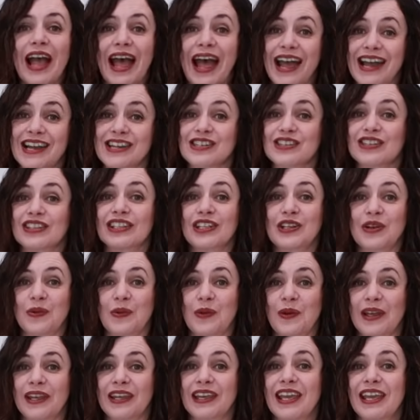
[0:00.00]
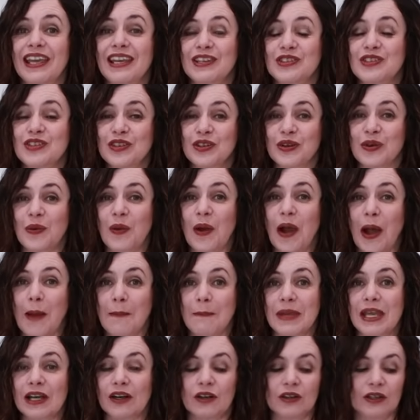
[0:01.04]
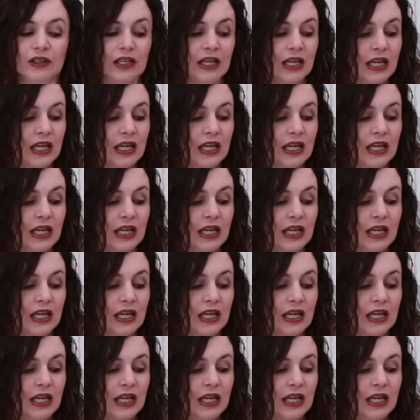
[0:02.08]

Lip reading: actually going into a meal.